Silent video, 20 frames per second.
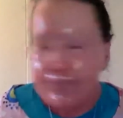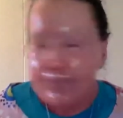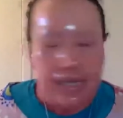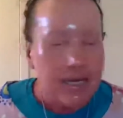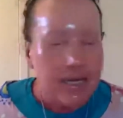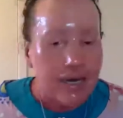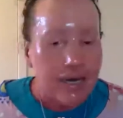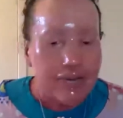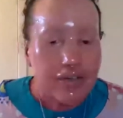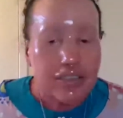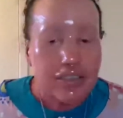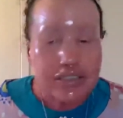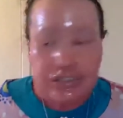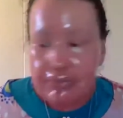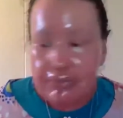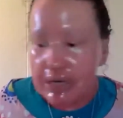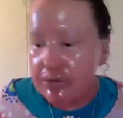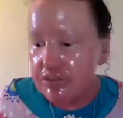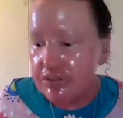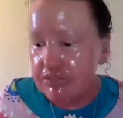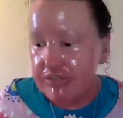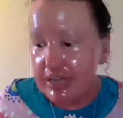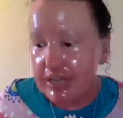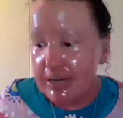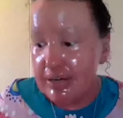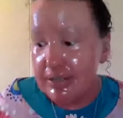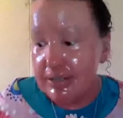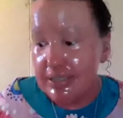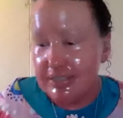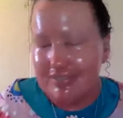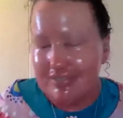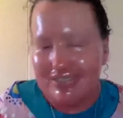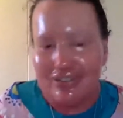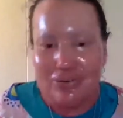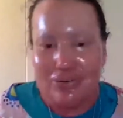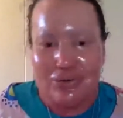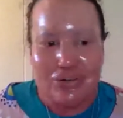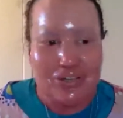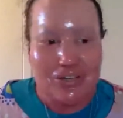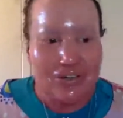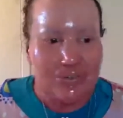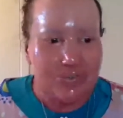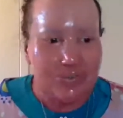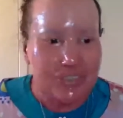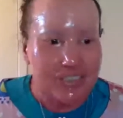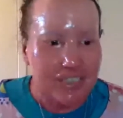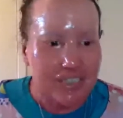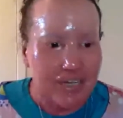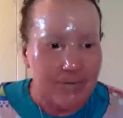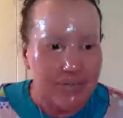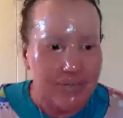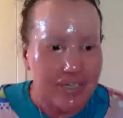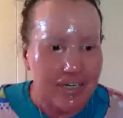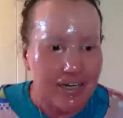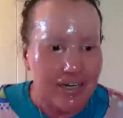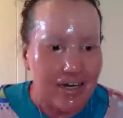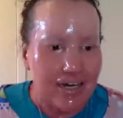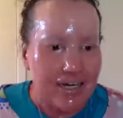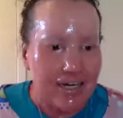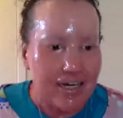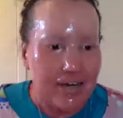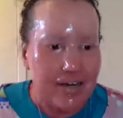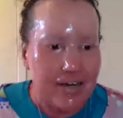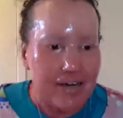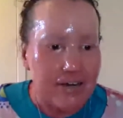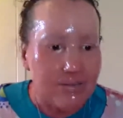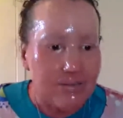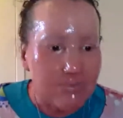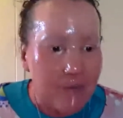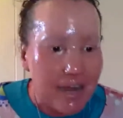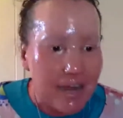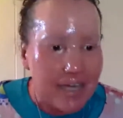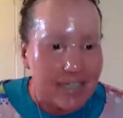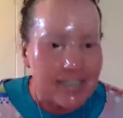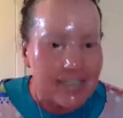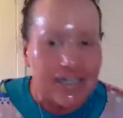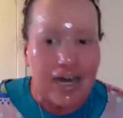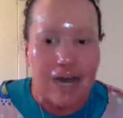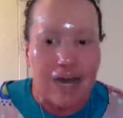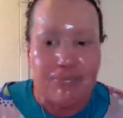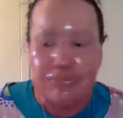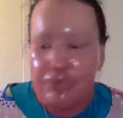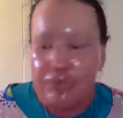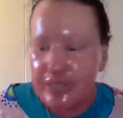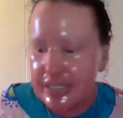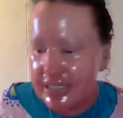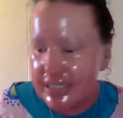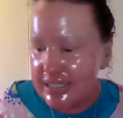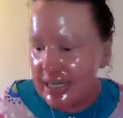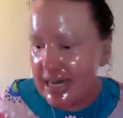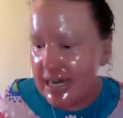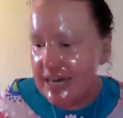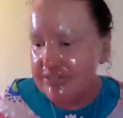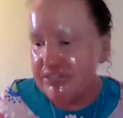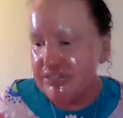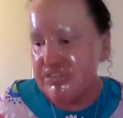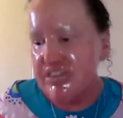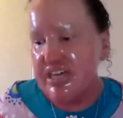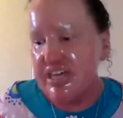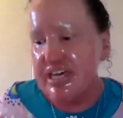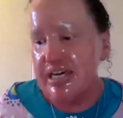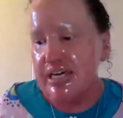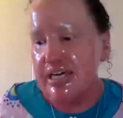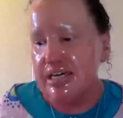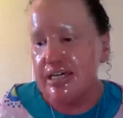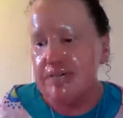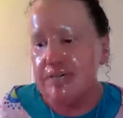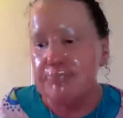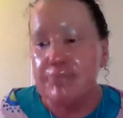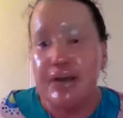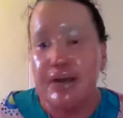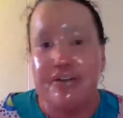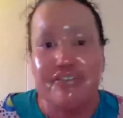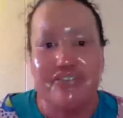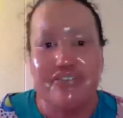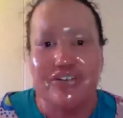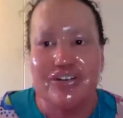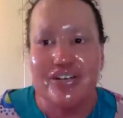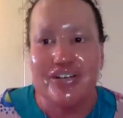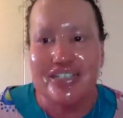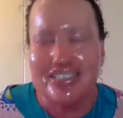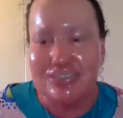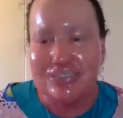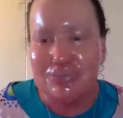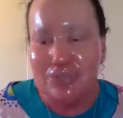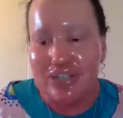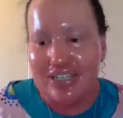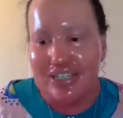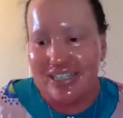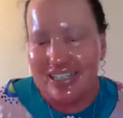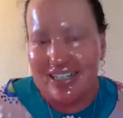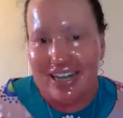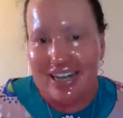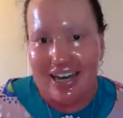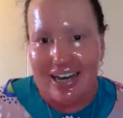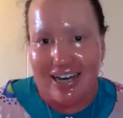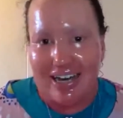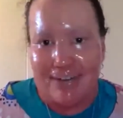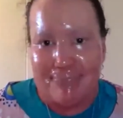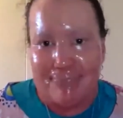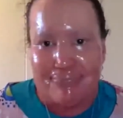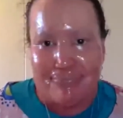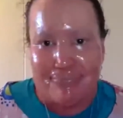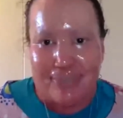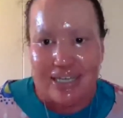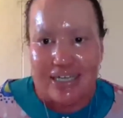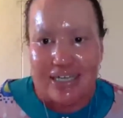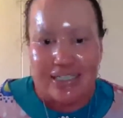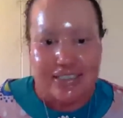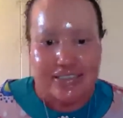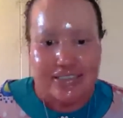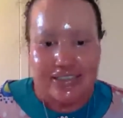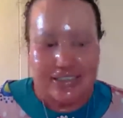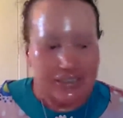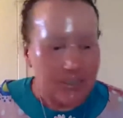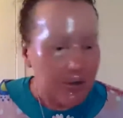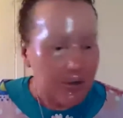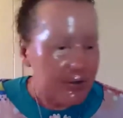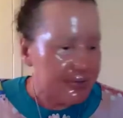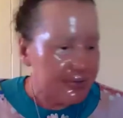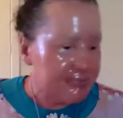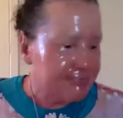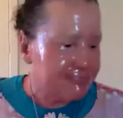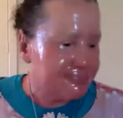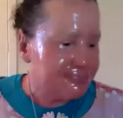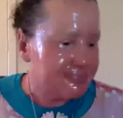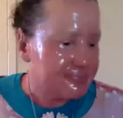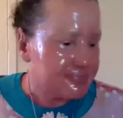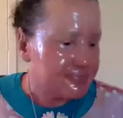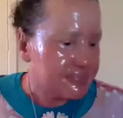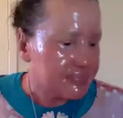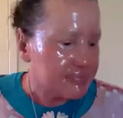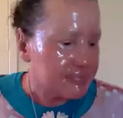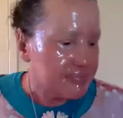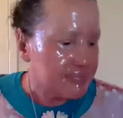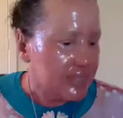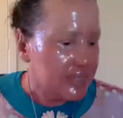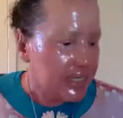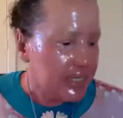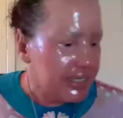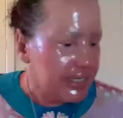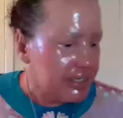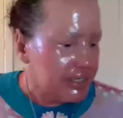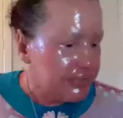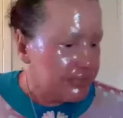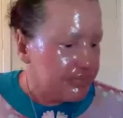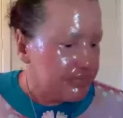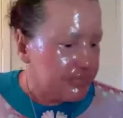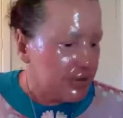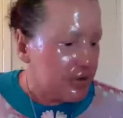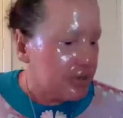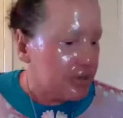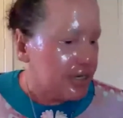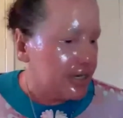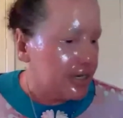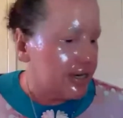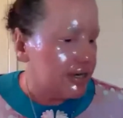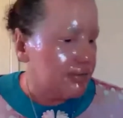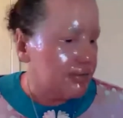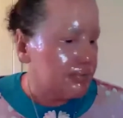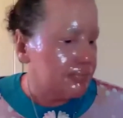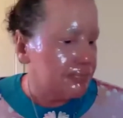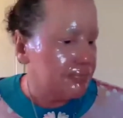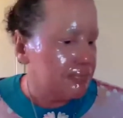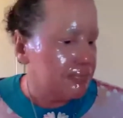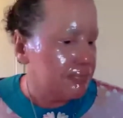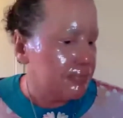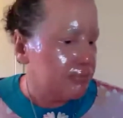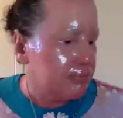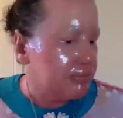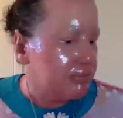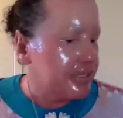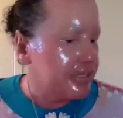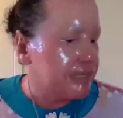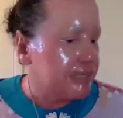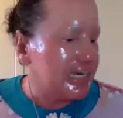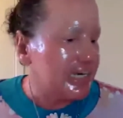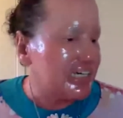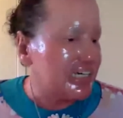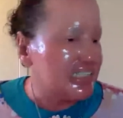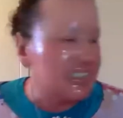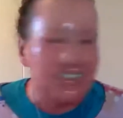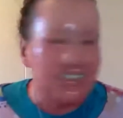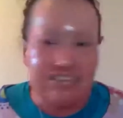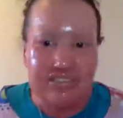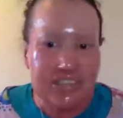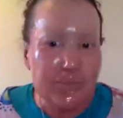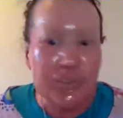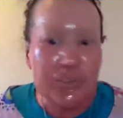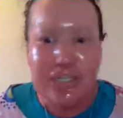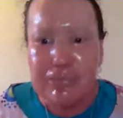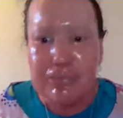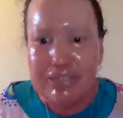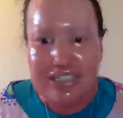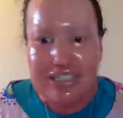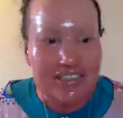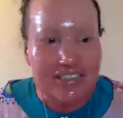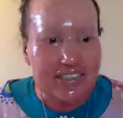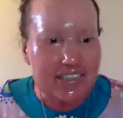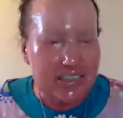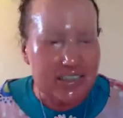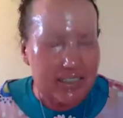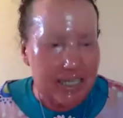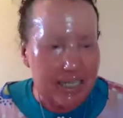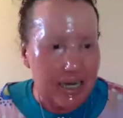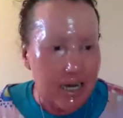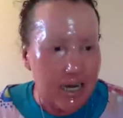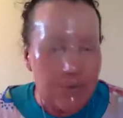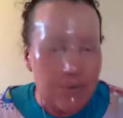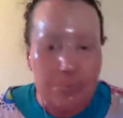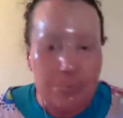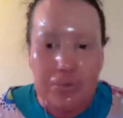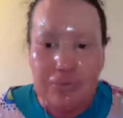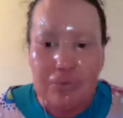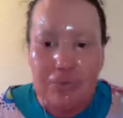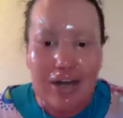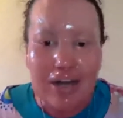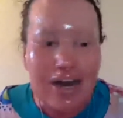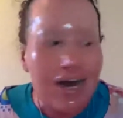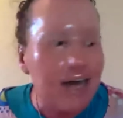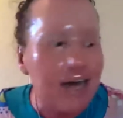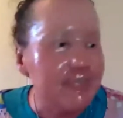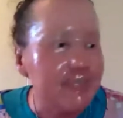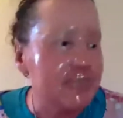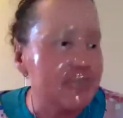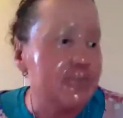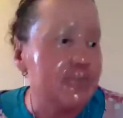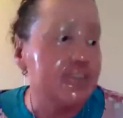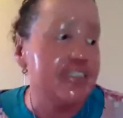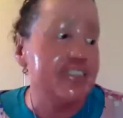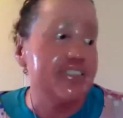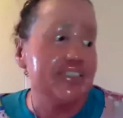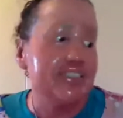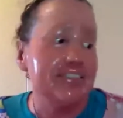got some elderflower cordial, which I really like. Okay, great. I'm really glad the microphone is working now. So we've got probably about 20 minutes. I would love some questions.